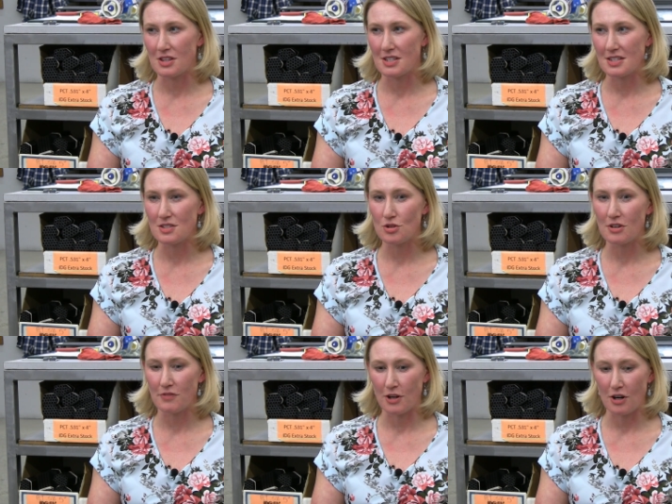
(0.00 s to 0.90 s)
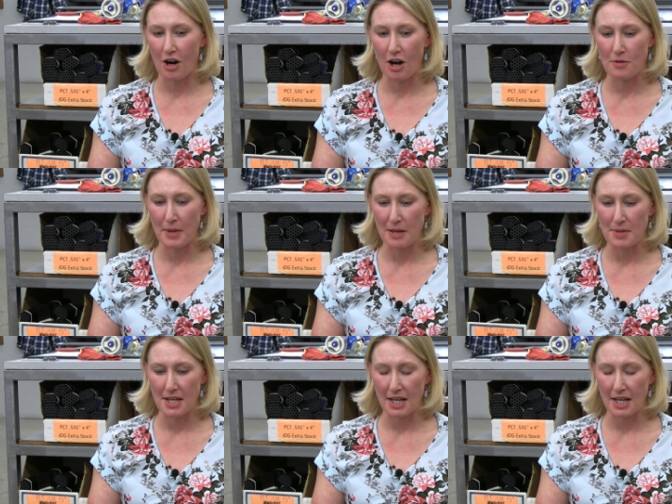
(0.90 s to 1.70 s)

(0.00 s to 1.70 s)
This is sort of our baby,